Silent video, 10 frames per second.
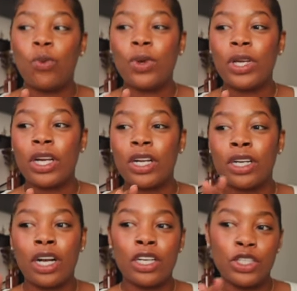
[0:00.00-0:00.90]
we're
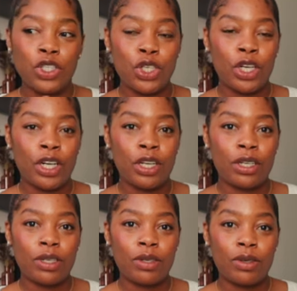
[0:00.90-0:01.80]
not sure
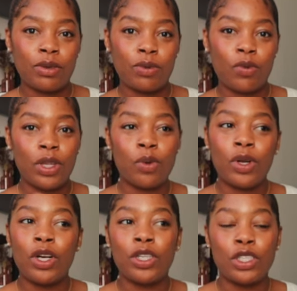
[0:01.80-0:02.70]
whether
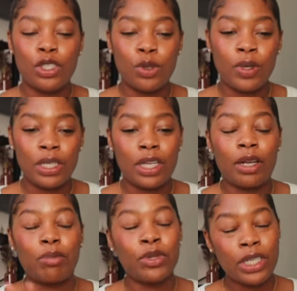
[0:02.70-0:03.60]
we're gonna do it,
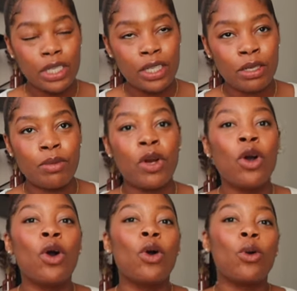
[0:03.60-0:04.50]
like breed him
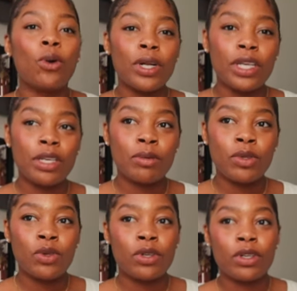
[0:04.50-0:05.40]
or get him
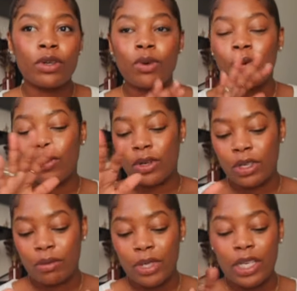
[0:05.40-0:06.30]
neutered,
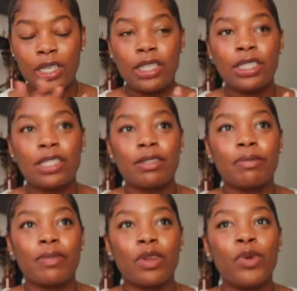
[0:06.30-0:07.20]
or because
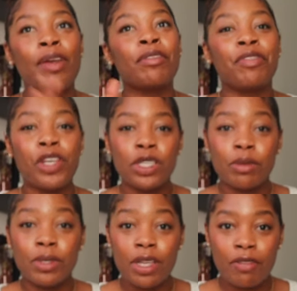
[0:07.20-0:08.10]
we have to figure
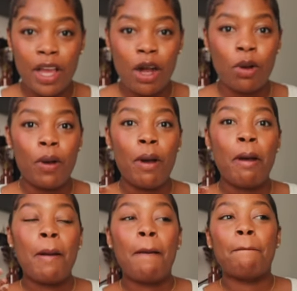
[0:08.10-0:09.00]
some stuff out
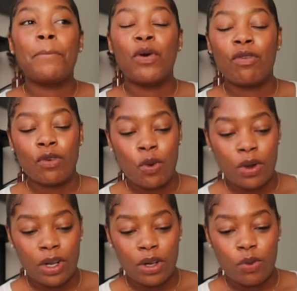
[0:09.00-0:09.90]

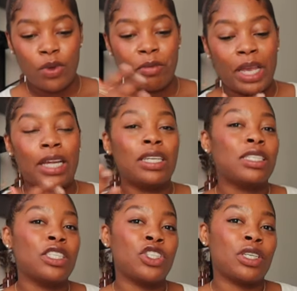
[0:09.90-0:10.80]
before we make a
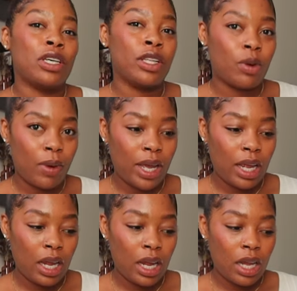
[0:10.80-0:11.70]
decision either
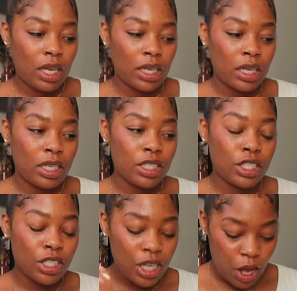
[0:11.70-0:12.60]
way.
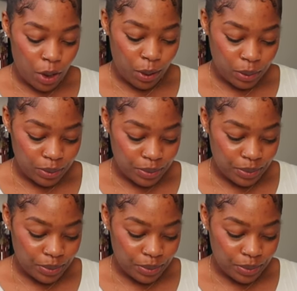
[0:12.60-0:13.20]
So